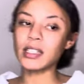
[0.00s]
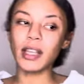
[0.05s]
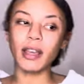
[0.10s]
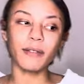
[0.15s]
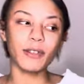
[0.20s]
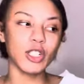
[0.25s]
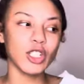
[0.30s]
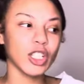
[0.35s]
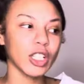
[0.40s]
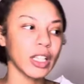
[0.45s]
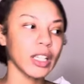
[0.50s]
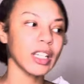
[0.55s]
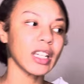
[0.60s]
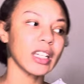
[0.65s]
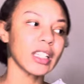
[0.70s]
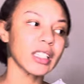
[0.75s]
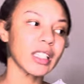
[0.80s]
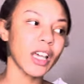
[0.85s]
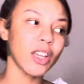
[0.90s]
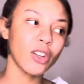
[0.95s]
got finished cleaning
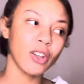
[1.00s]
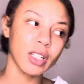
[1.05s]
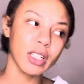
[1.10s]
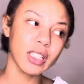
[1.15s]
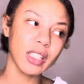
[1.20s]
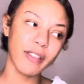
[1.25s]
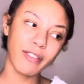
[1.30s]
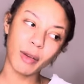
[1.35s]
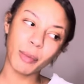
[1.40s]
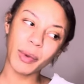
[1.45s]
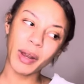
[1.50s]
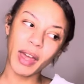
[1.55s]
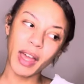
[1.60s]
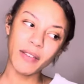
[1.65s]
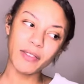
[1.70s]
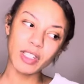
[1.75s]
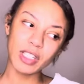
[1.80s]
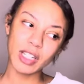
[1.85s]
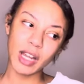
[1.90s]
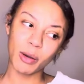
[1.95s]
and setting all this stuff up, and I
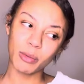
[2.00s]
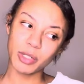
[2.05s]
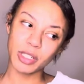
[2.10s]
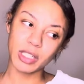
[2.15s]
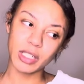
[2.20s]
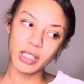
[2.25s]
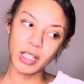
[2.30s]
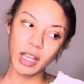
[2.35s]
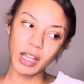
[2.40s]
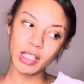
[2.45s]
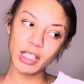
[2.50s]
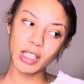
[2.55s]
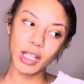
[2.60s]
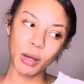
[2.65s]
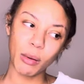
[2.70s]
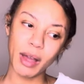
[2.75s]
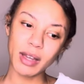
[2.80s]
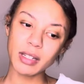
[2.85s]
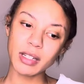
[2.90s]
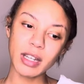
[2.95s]
haven't showered just yet, so
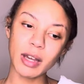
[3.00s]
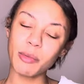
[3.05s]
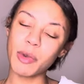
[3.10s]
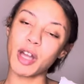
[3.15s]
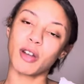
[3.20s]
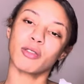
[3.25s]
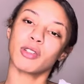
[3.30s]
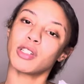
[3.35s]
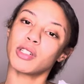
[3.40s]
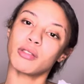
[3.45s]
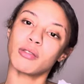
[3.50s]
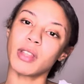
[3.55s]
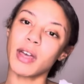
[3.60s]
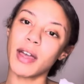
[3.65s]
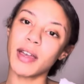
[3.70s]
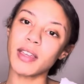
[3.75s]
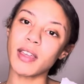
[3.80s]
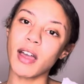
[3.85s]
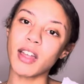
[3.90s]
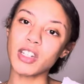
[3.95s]
actually I'm not gonna do
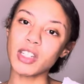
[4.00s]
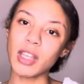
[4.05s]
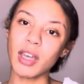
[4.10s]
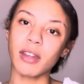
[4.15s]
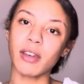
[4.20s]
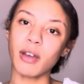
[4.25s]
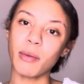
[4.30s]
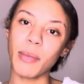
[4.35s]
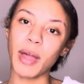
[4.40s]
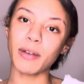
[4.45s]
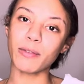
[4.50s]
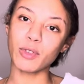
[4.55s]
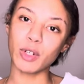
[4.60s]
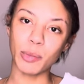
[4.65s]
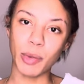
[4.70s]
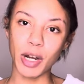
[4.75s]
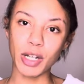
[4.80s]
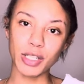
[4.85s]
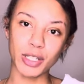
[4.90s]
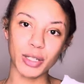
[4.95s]
that. Y'all just gotta come back for a
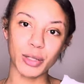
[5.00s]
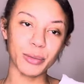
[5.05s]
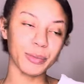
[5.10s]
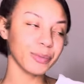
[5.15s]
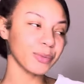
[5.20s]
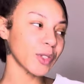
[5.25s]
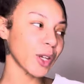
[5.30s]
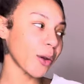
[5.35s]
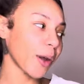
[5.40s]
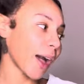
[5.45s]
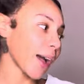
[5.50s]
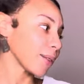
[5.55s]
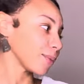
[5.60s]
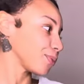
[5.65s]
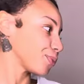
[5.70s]
part two. Okay.